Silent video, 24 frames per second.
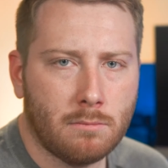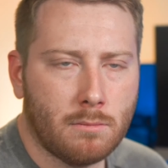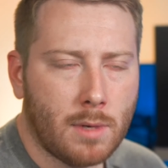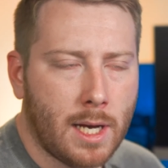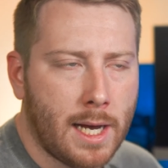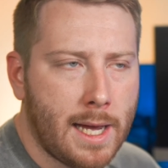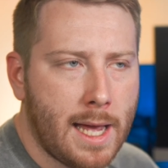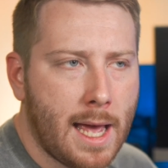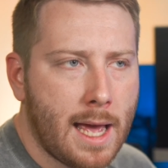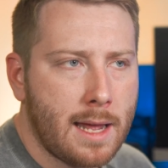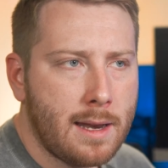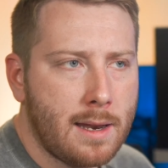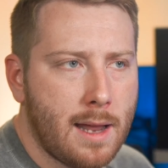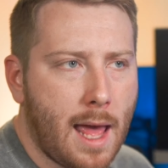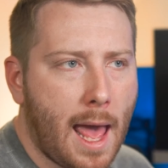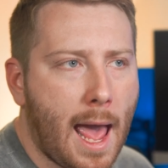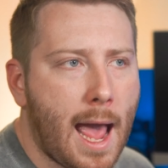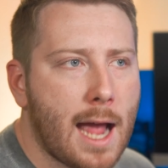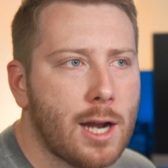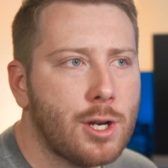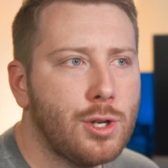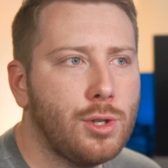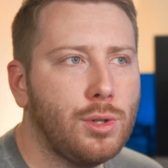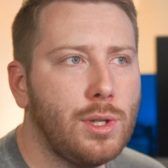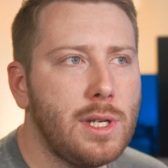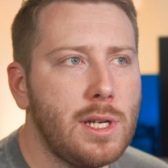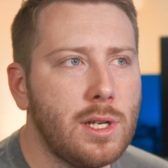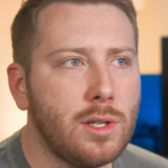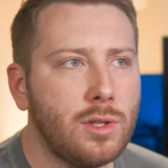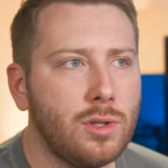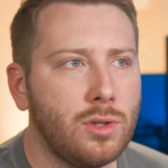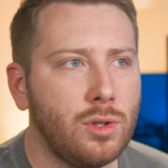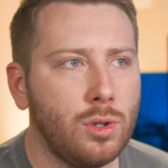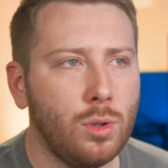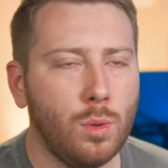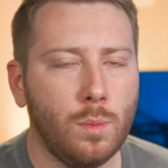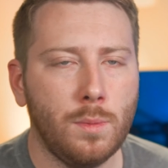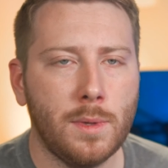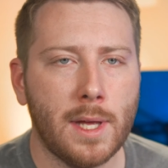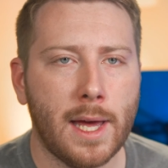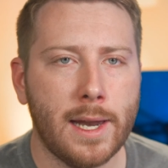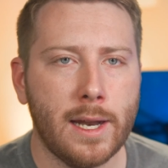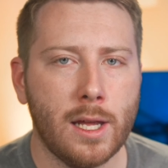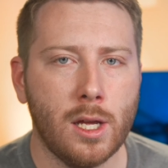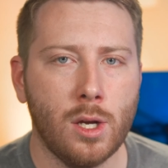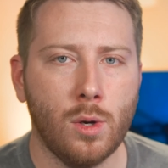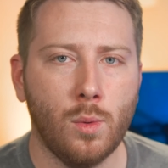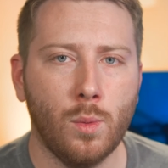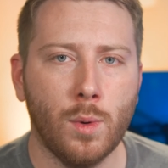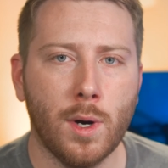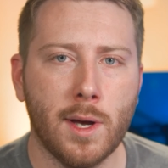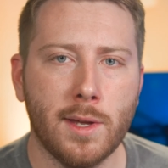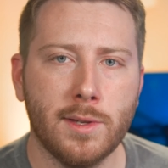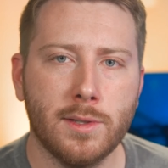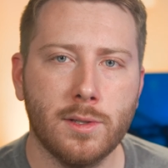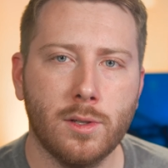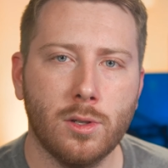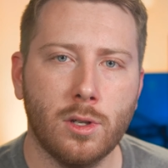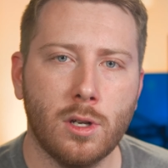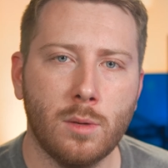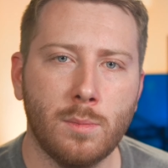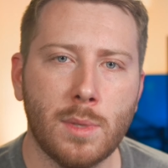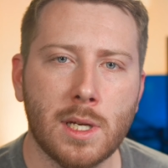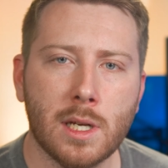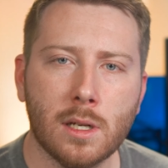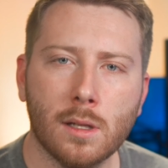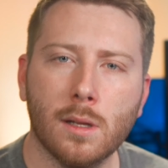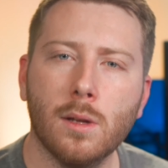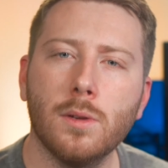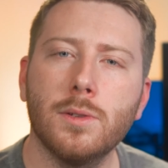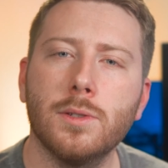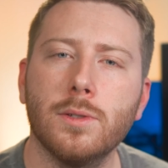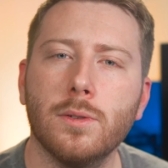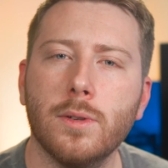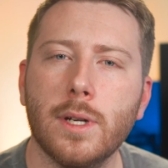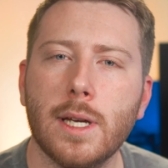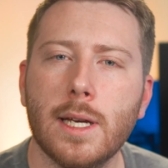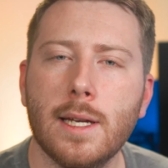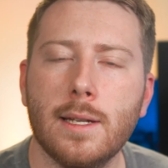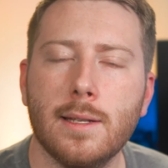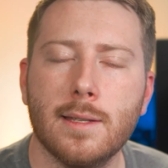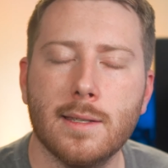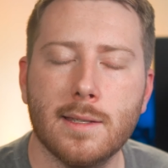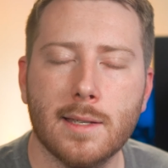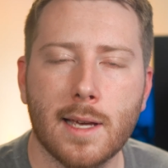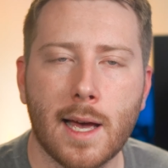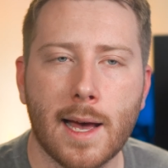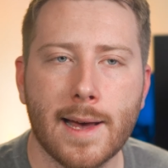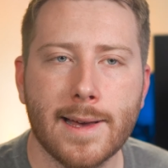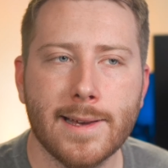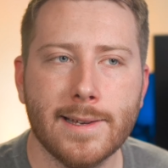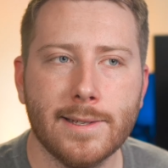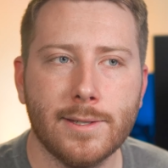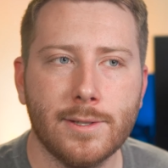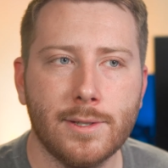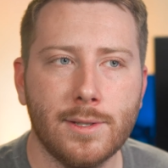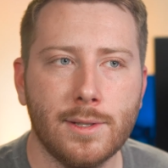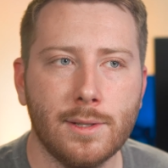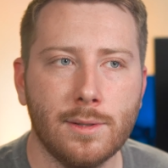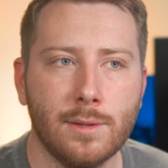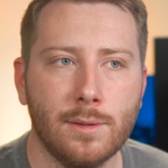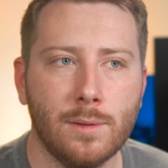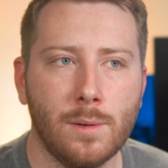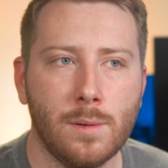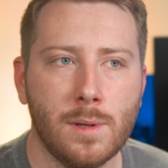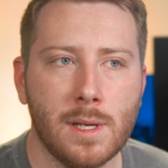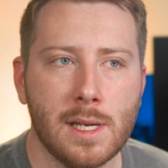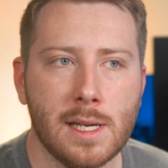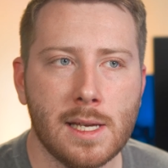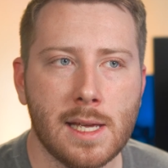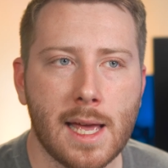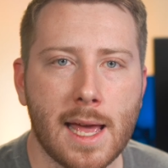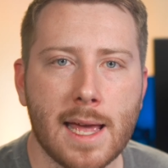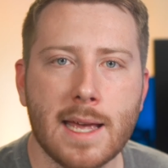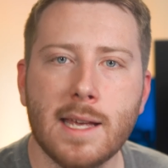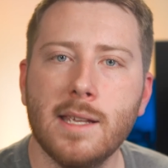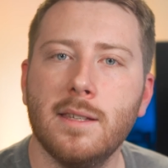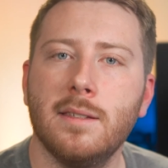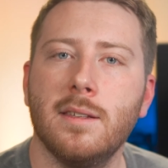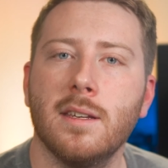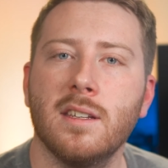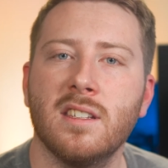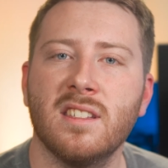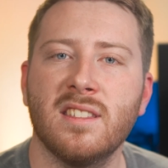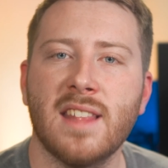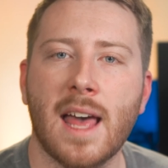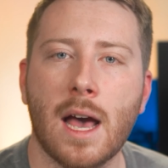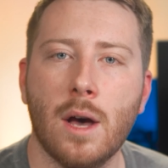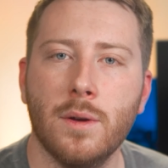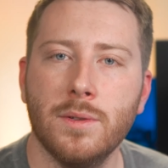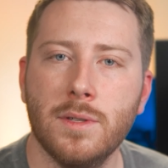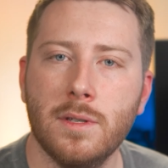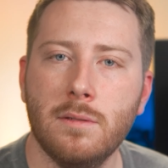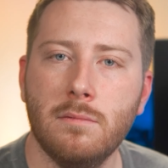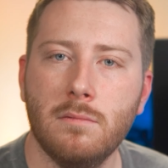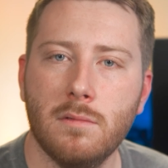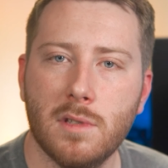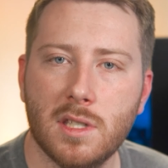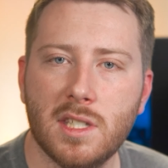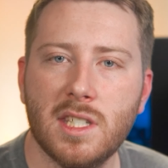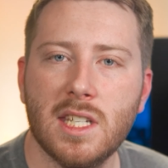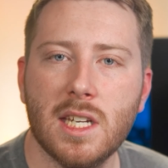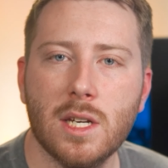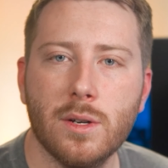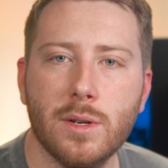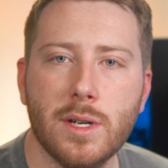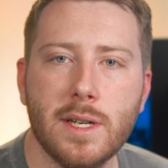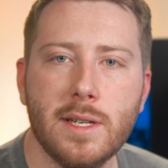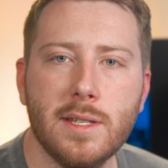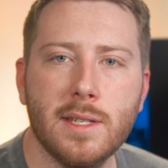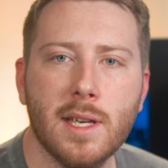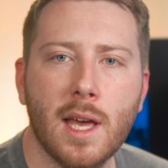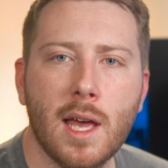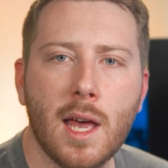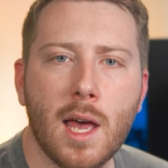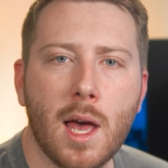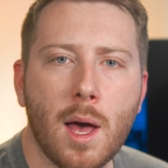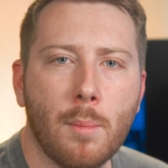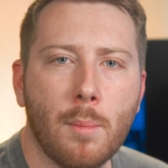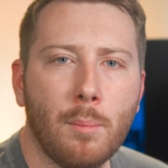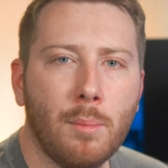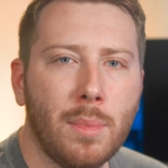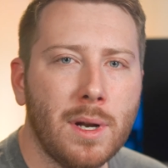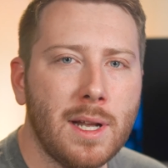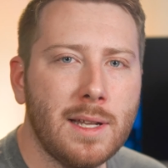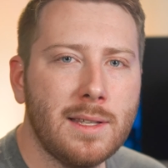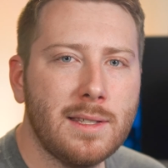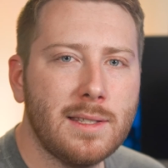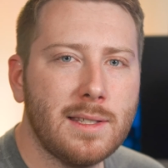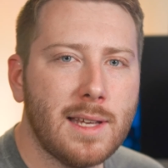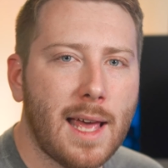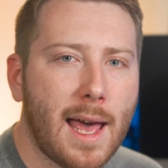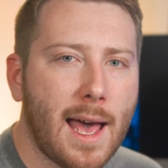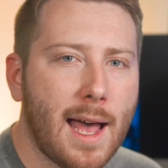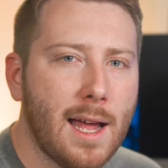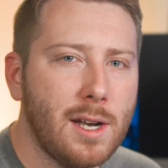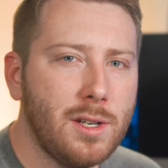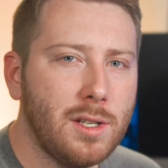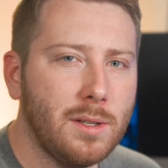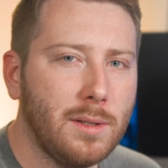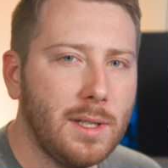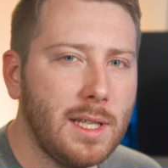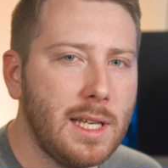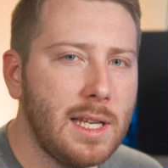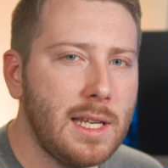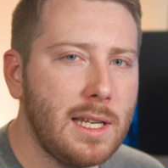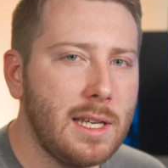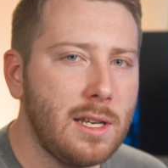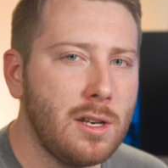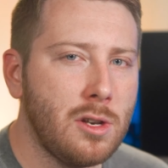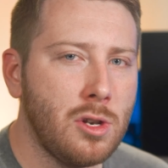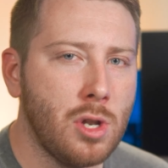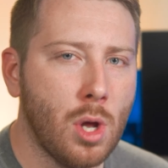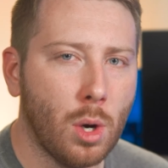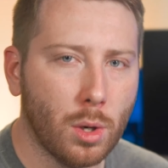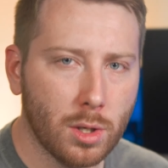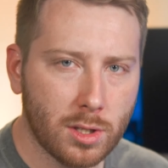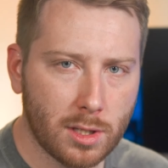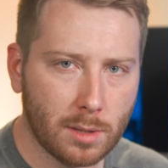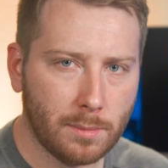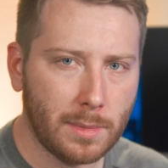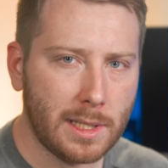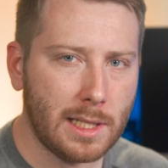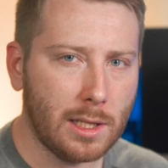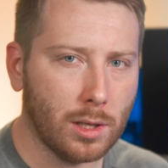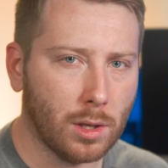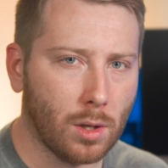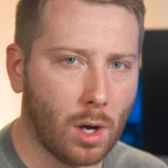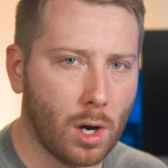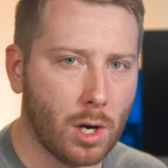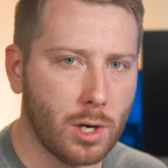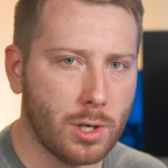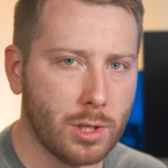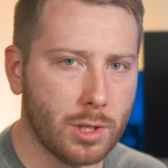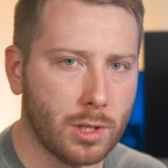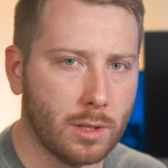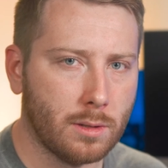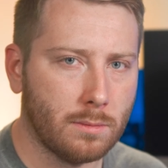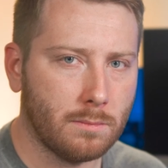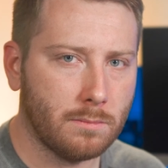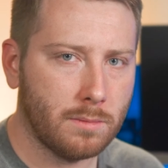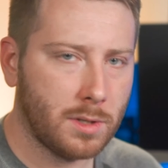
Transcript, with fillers: I had actually assumed that it was going to be closer in size to the a6000 series, but it's actually noticeably larger.